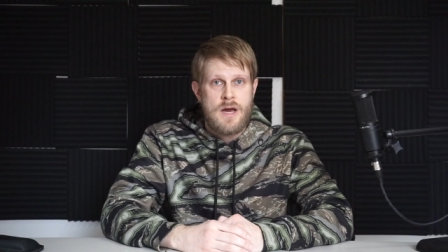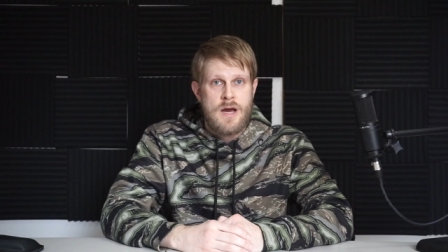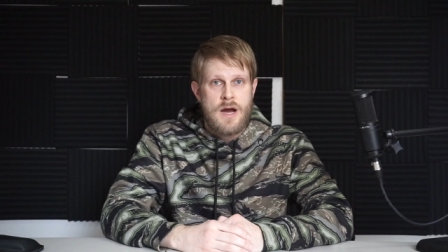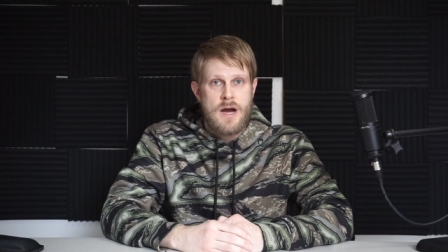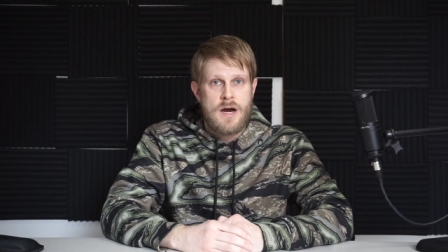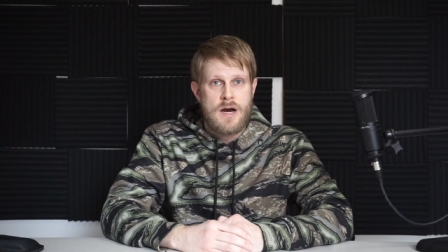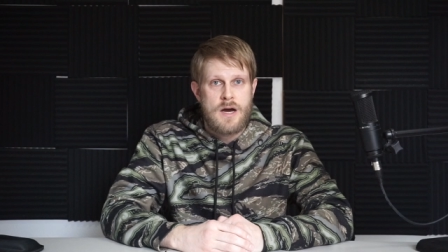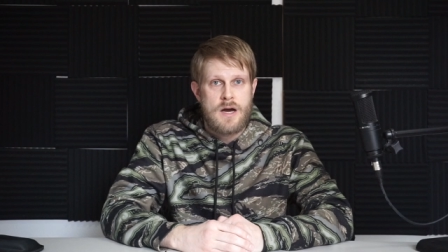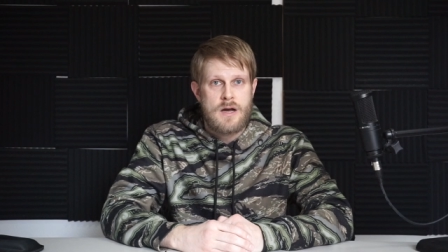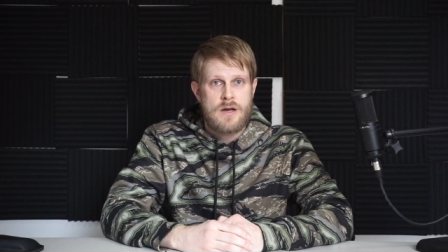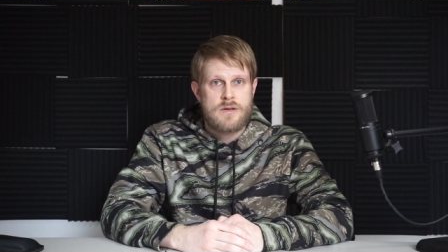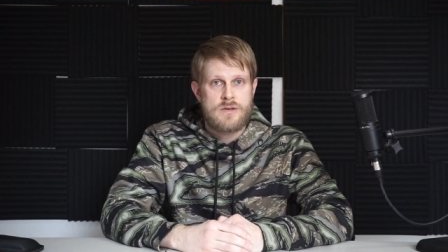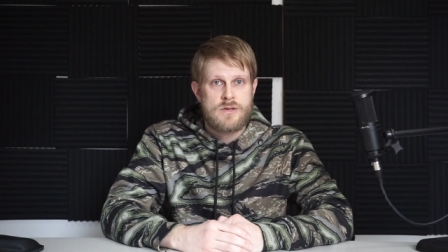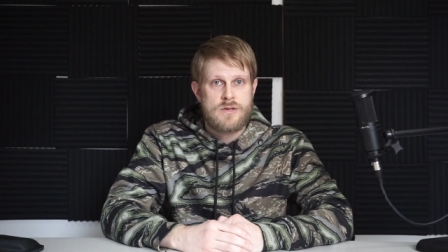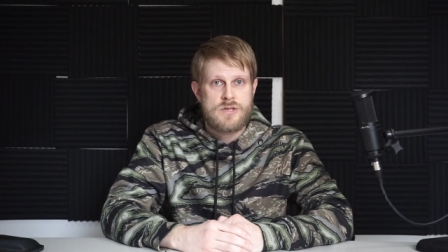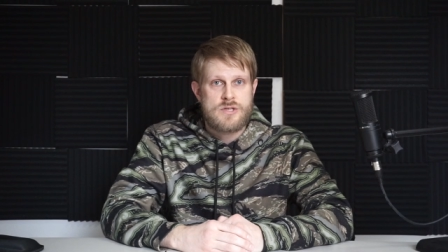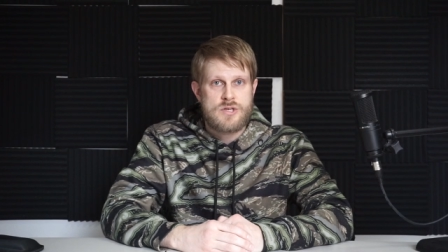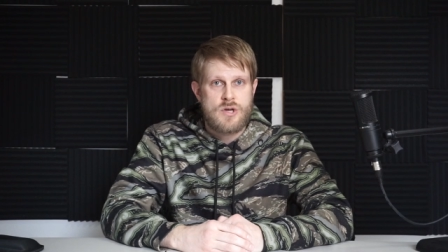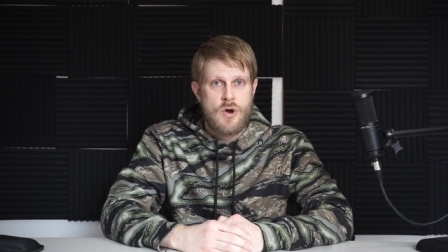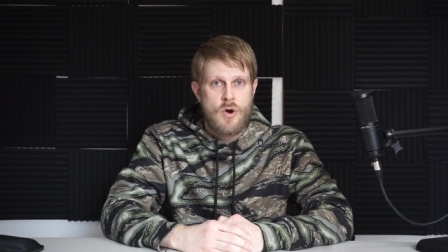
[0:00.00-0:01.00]
Uh,
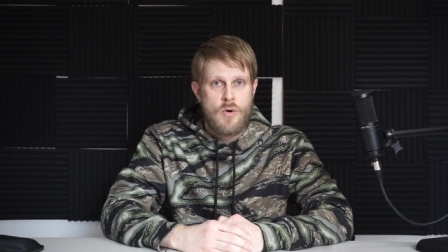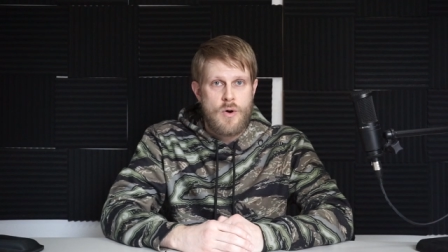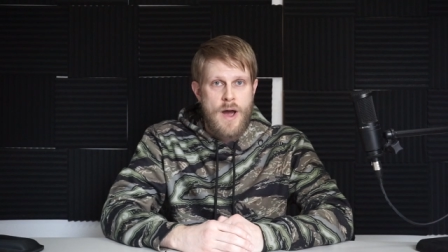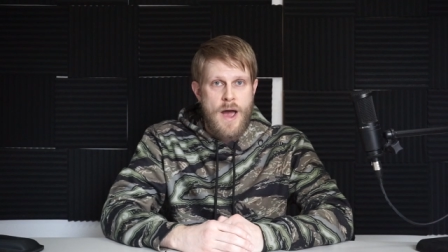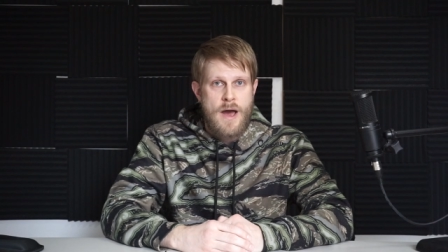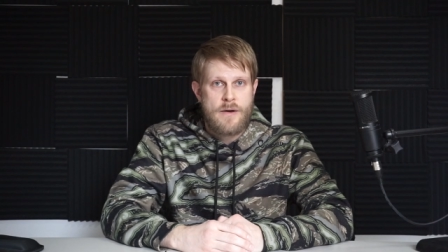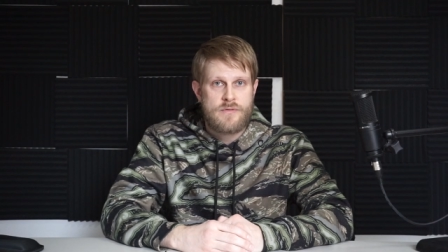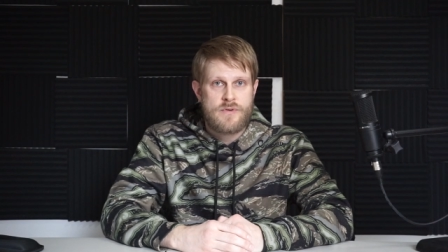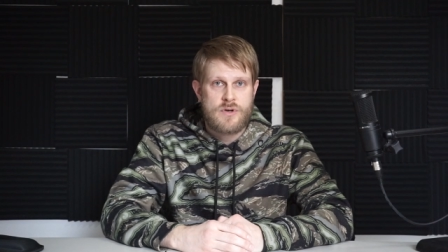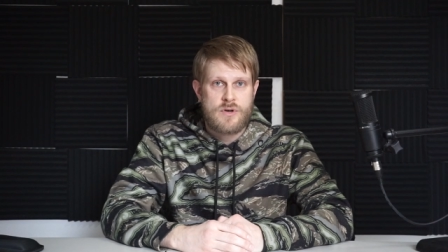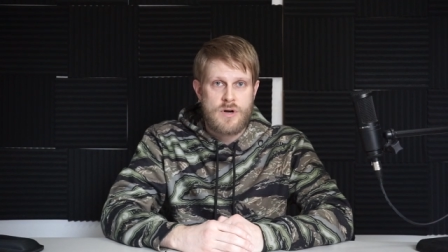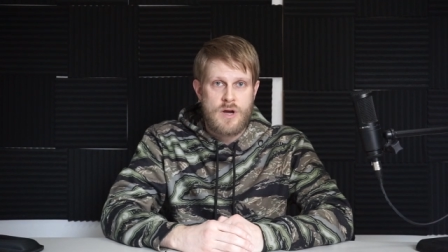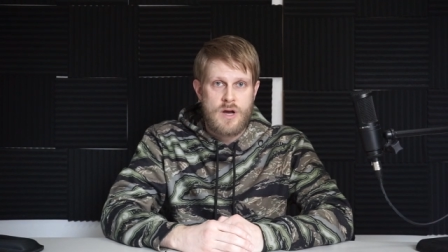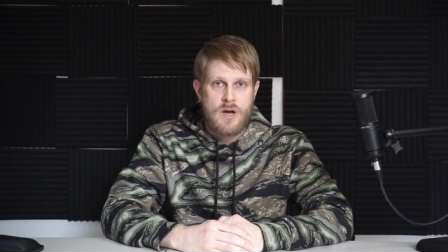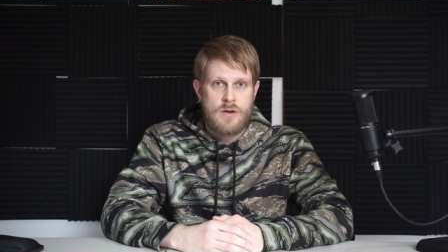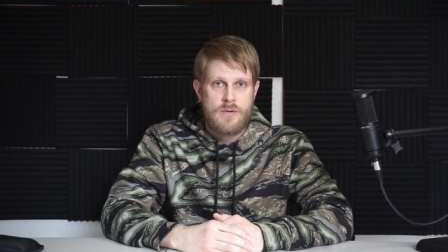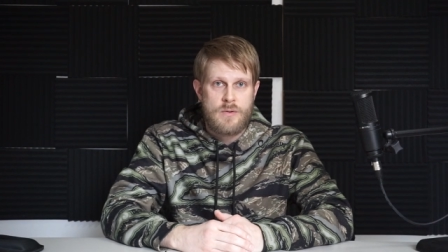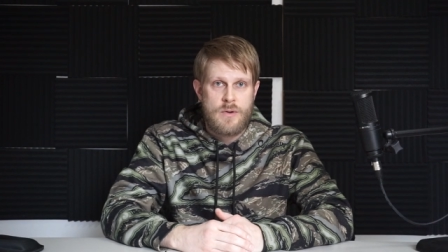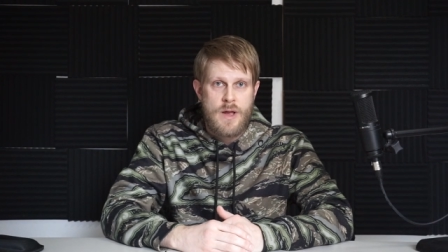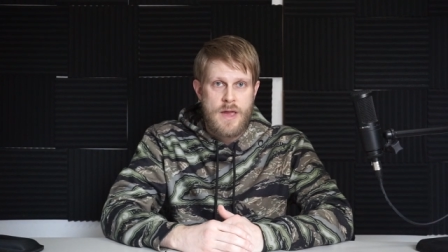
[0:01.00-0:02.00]
so after
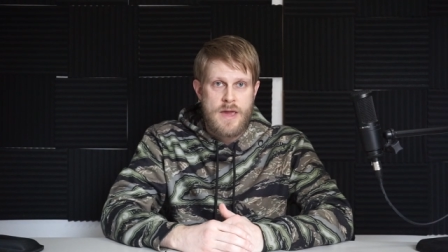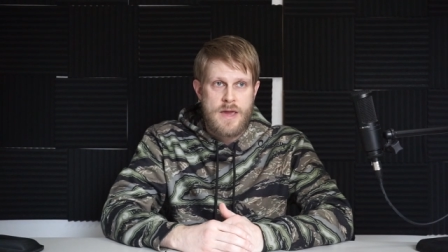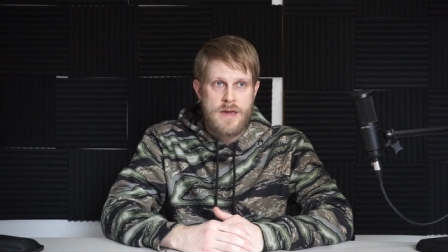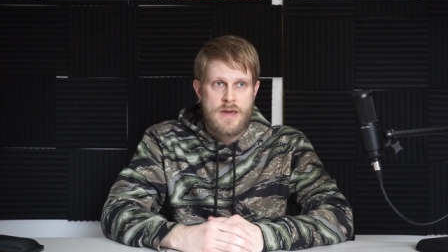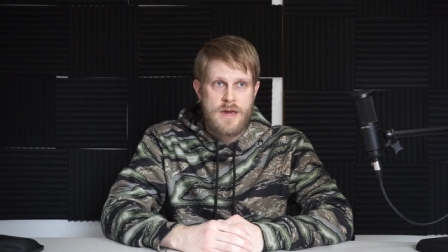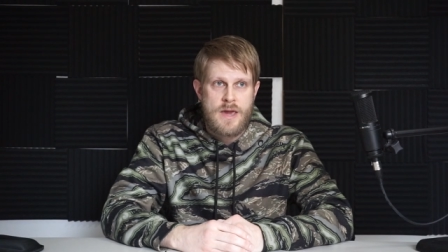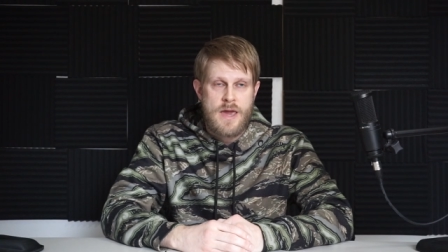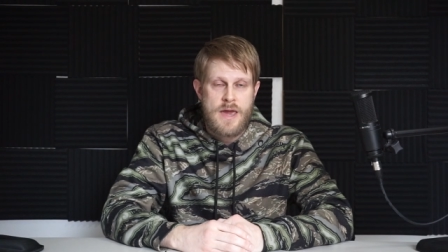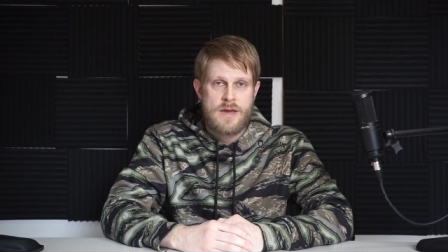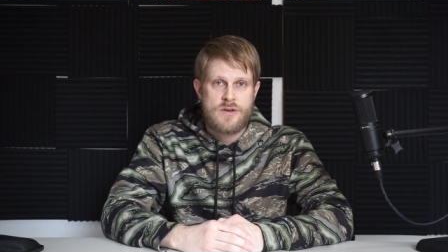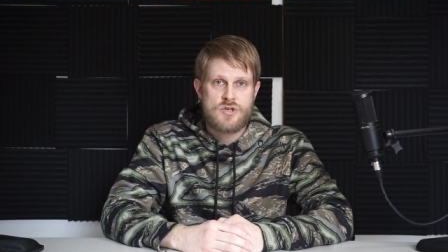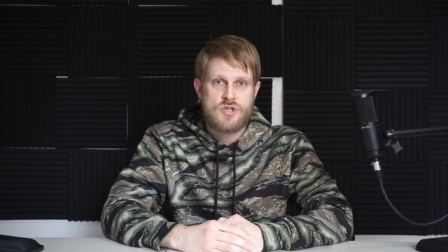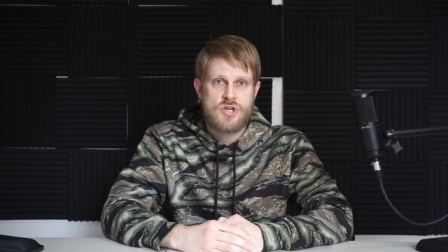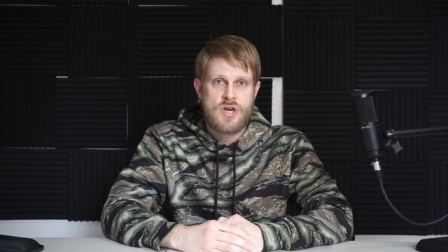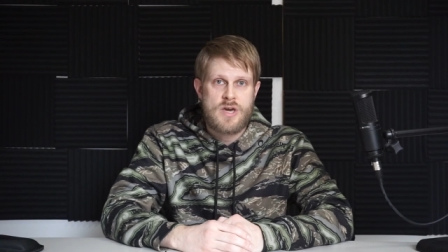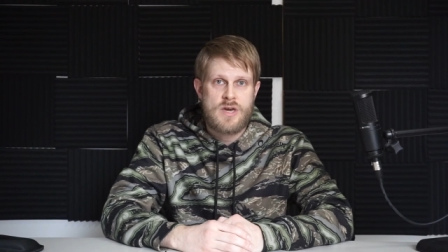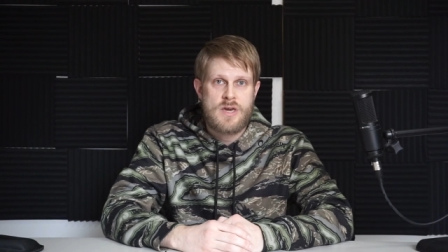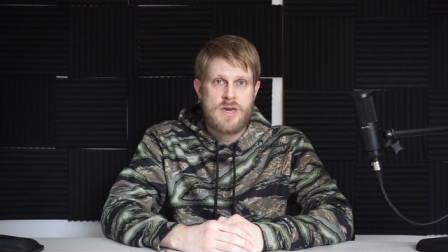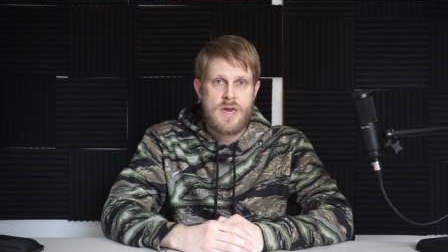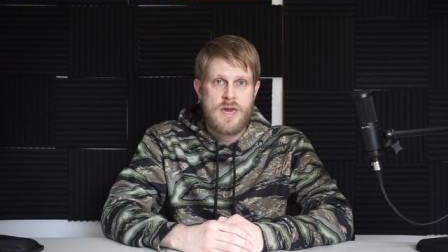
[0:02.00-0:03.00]
uh, a
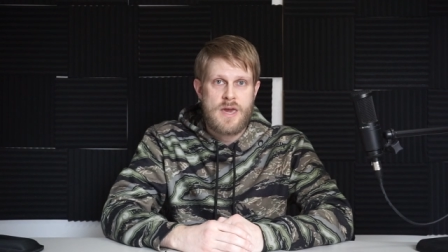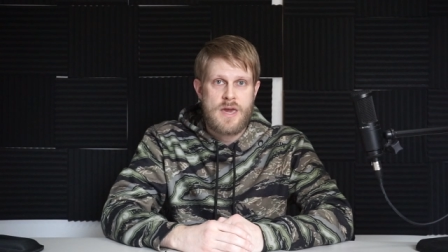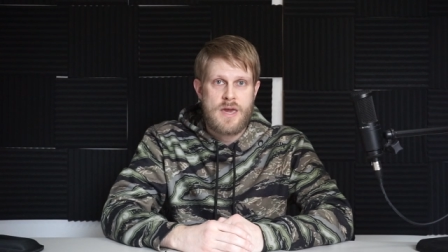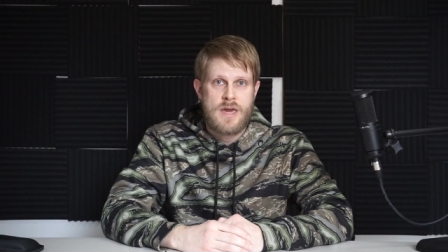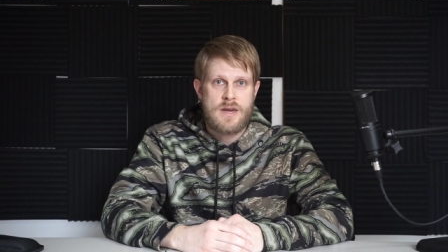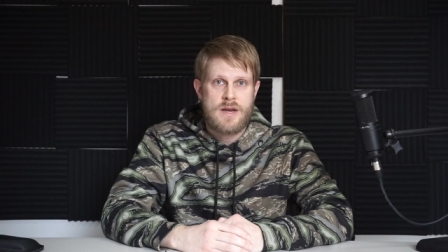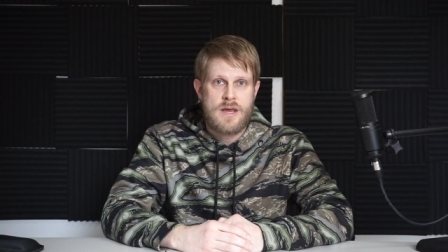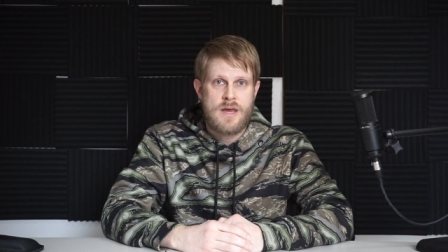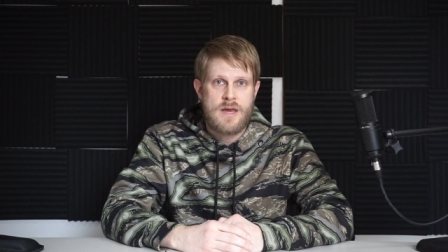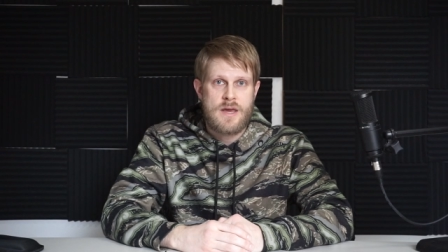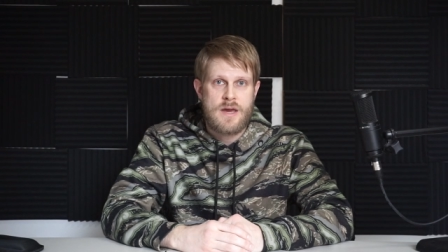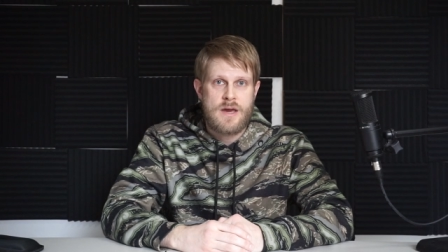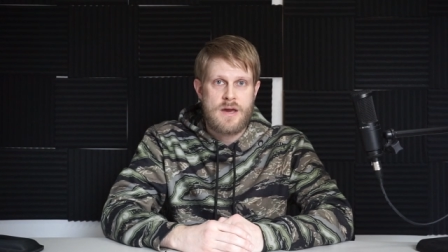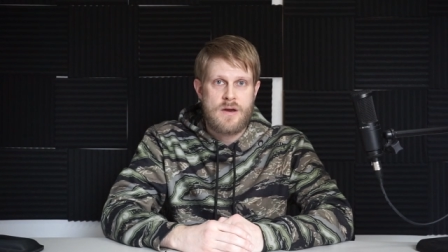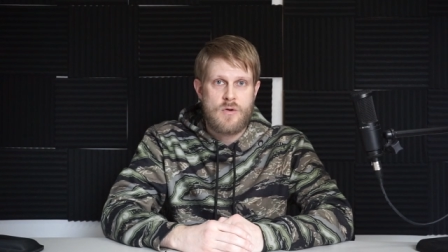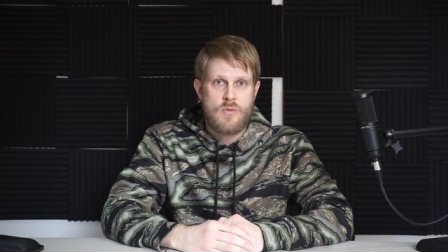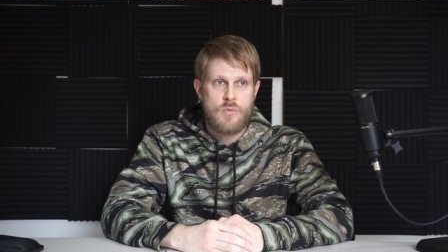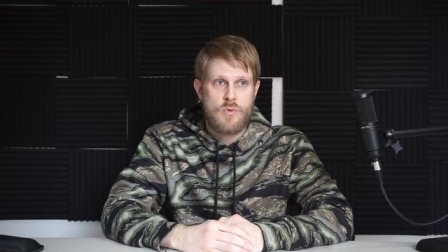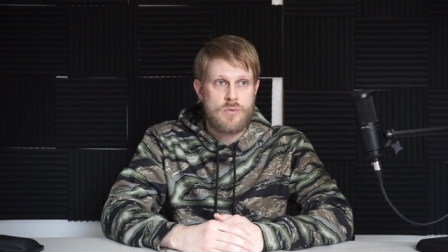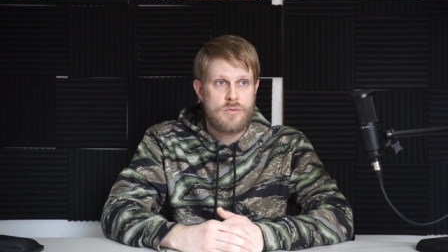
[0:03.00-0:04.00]
handshake and a,
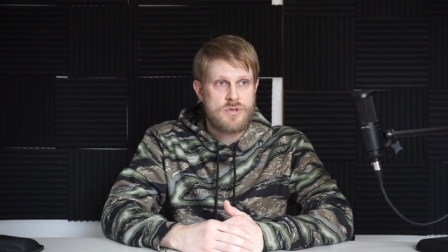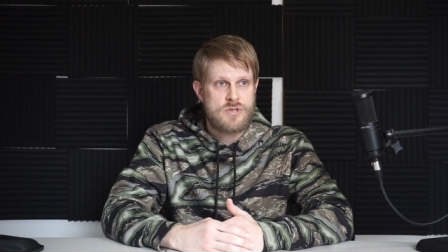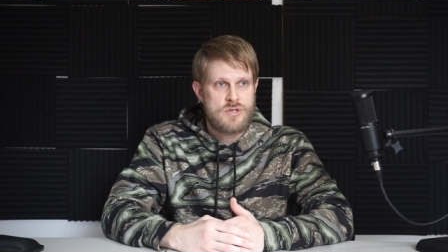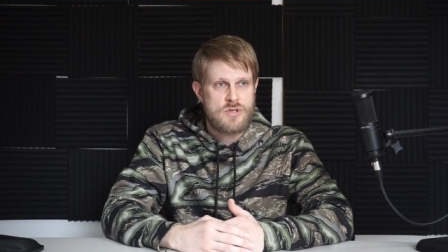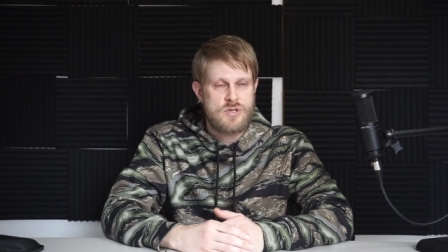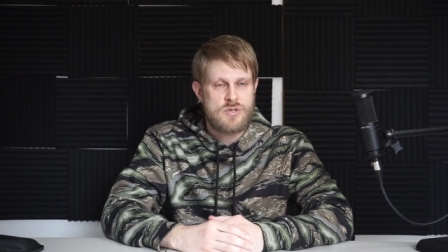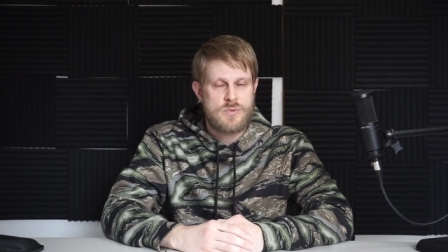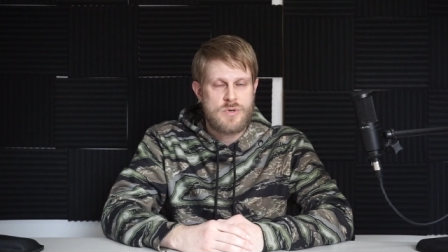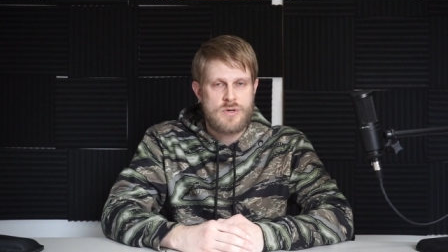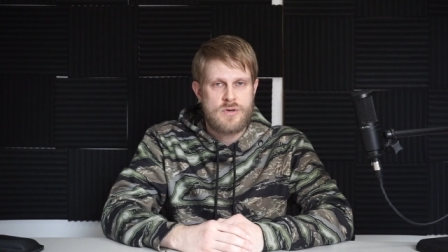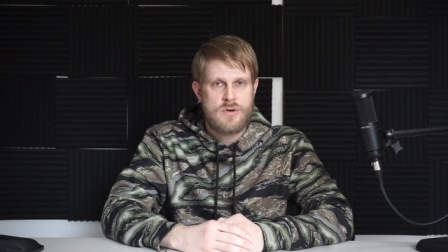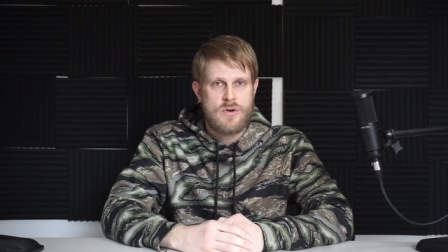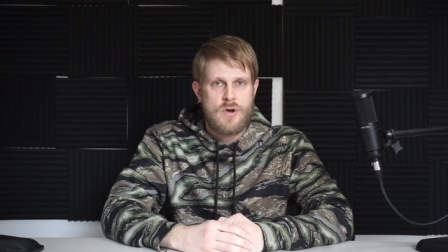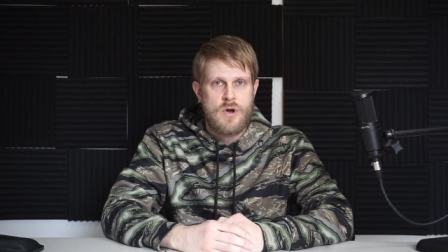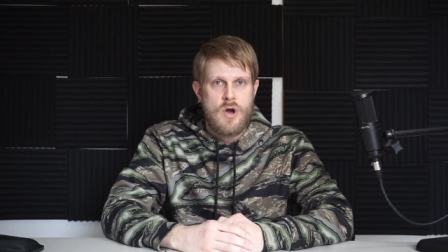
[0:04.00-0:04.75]
uh, well, excuse me,